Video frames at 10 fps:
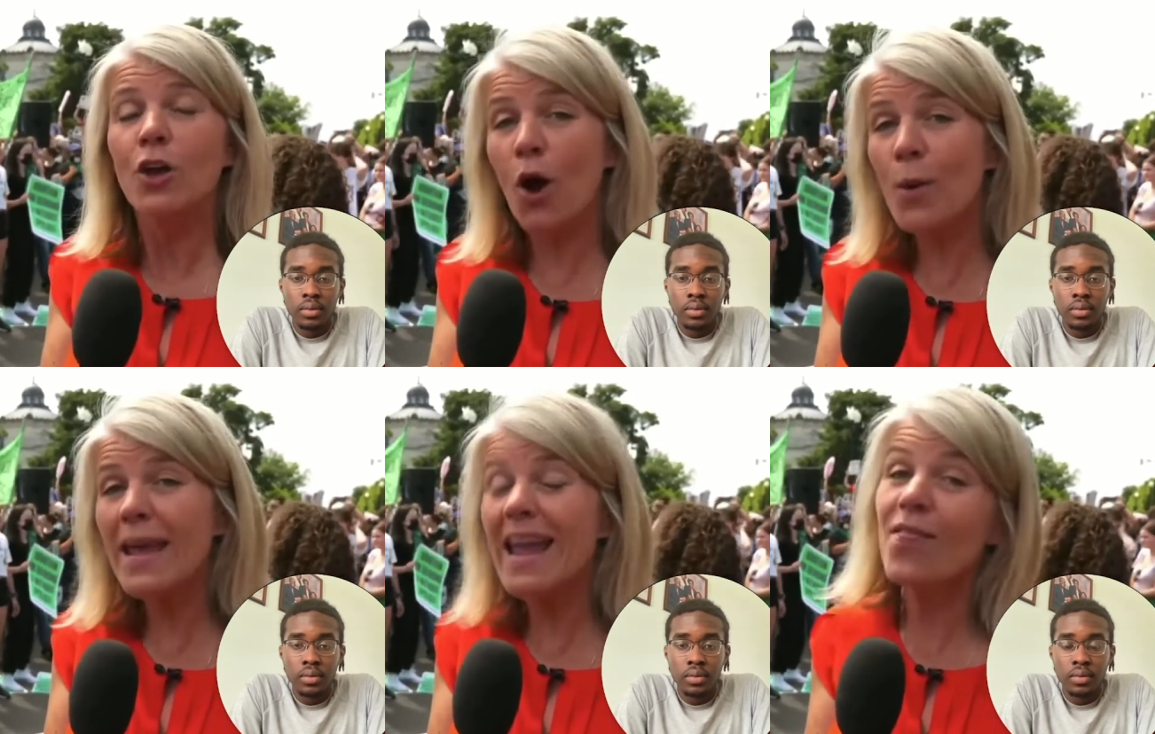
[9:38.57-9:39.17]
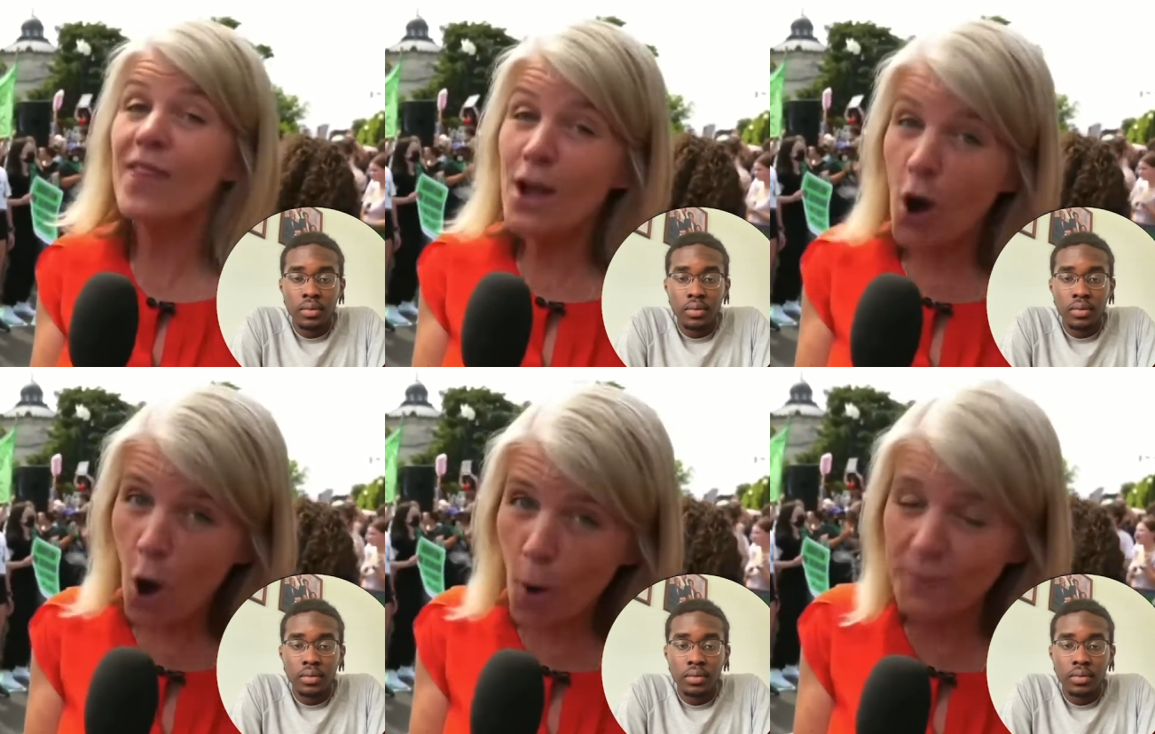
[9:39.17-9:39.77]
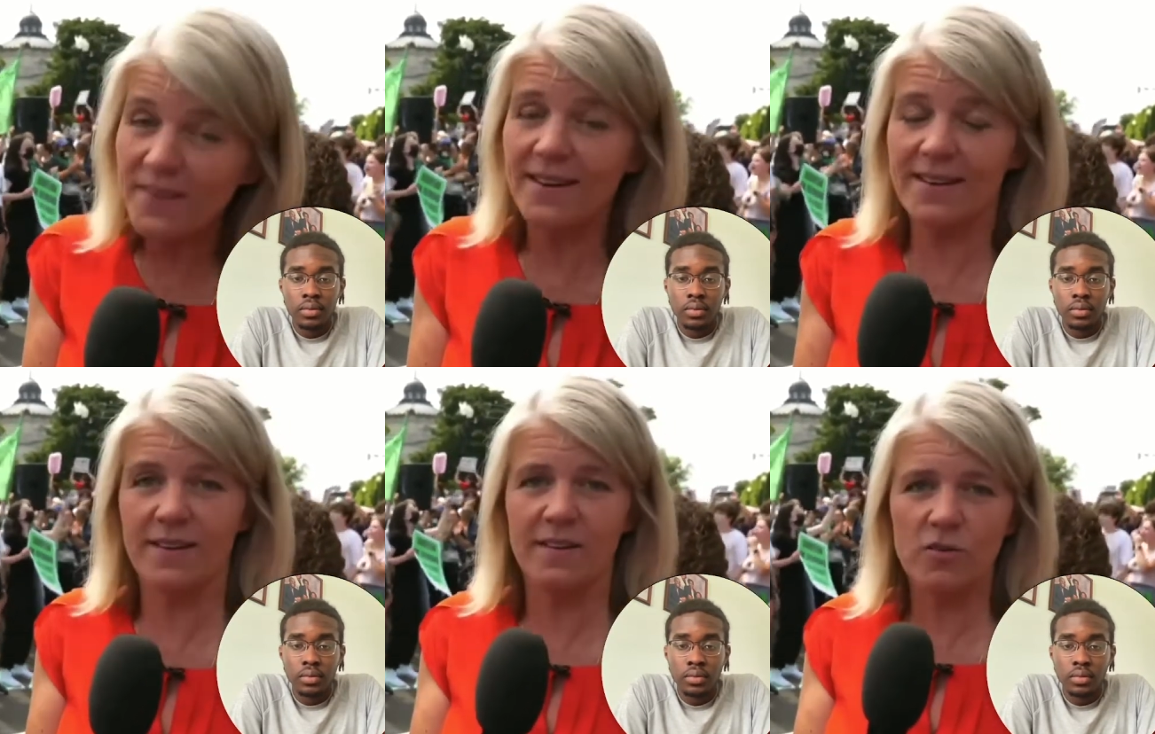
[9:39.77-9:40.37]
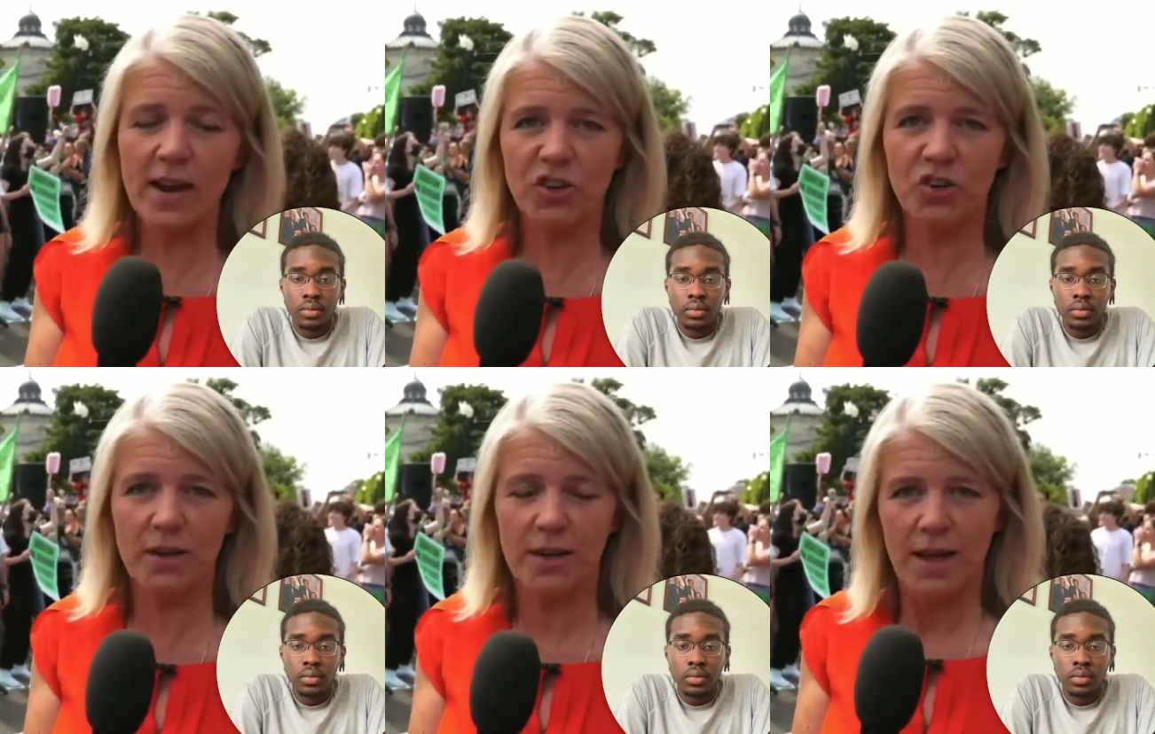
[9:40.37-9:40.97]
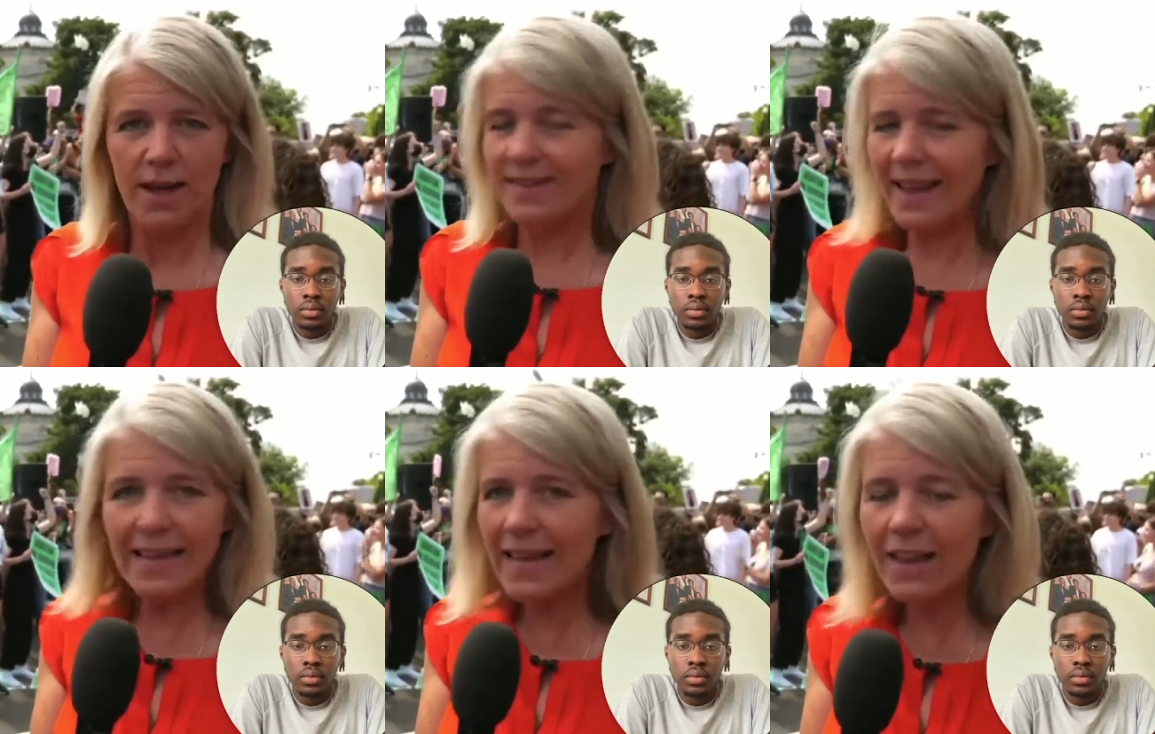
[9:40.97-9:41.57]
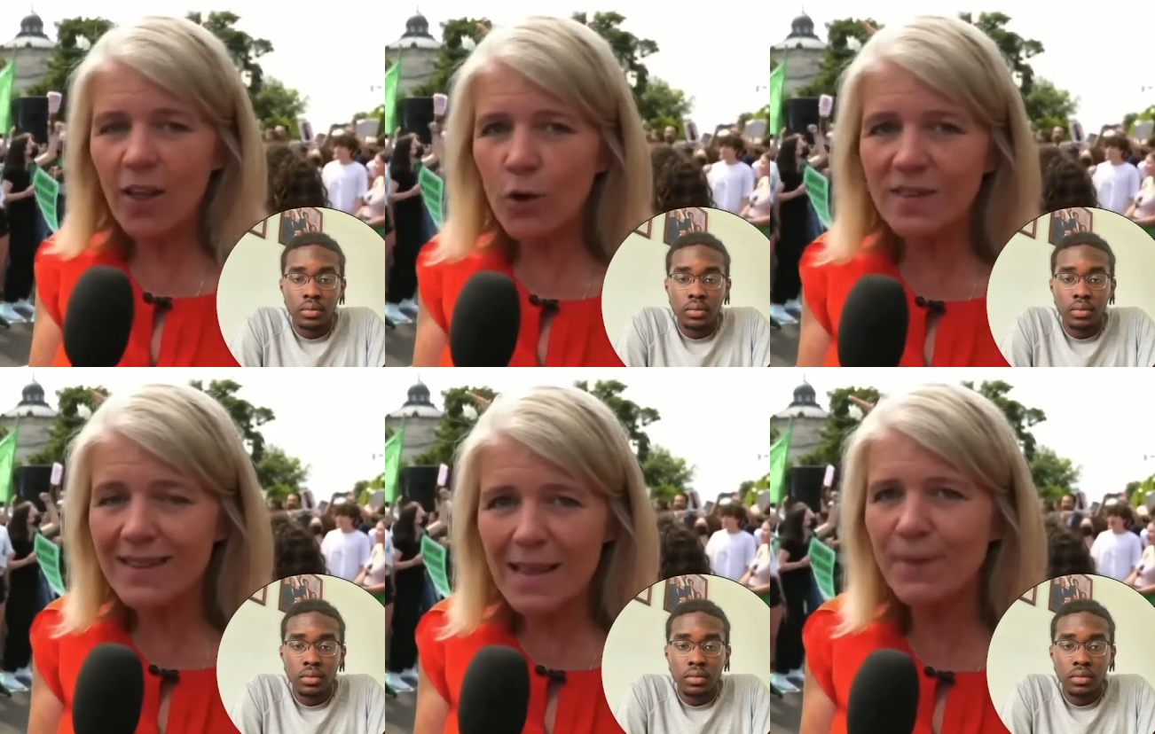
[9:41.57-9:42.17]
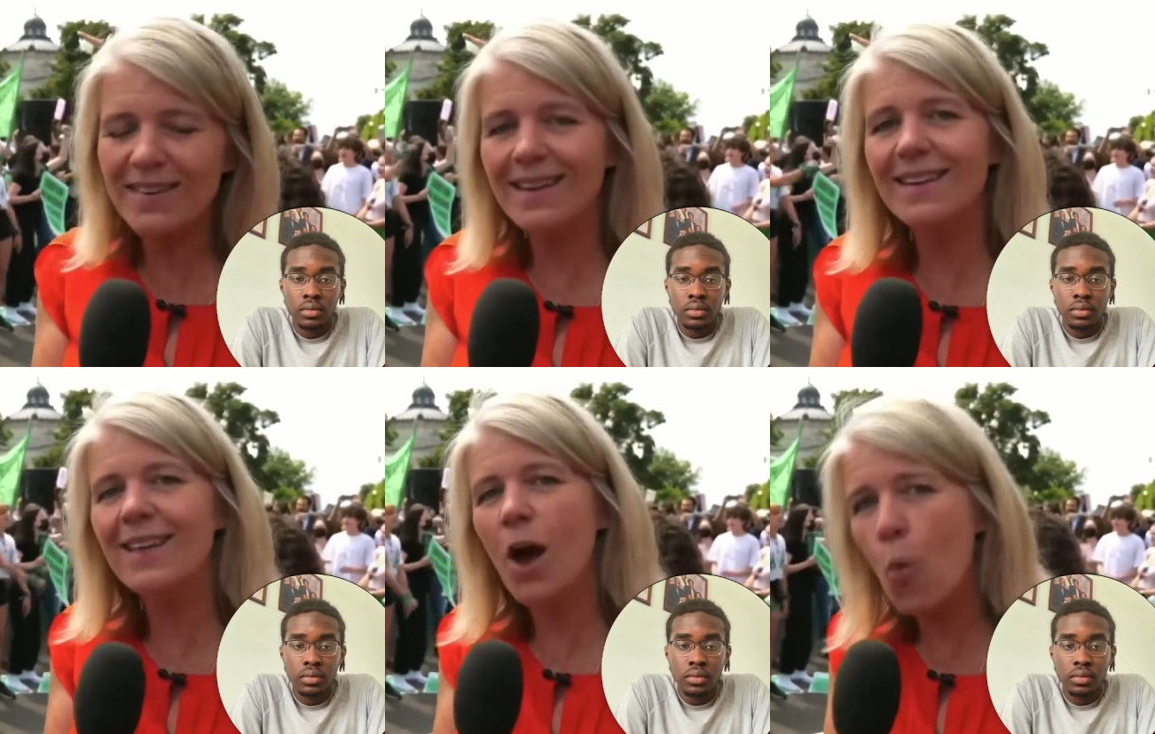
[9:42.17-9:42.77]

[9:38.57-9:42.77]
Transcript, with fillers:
Speaker 1: going in the opposite direction, taking those liberties